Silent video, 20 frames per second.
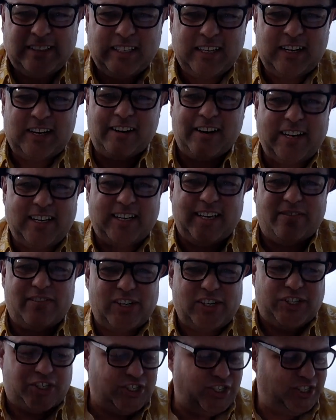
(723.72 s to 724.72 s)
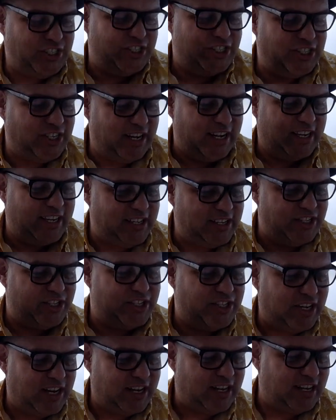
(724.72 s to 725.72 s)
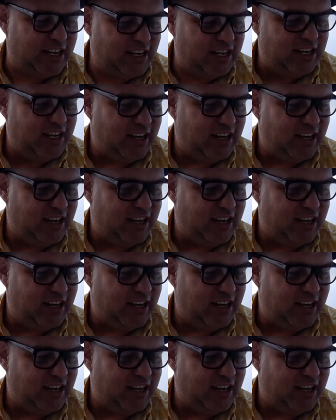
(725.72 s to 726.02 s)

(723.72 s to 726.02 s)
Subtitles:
All right, give it a shaky.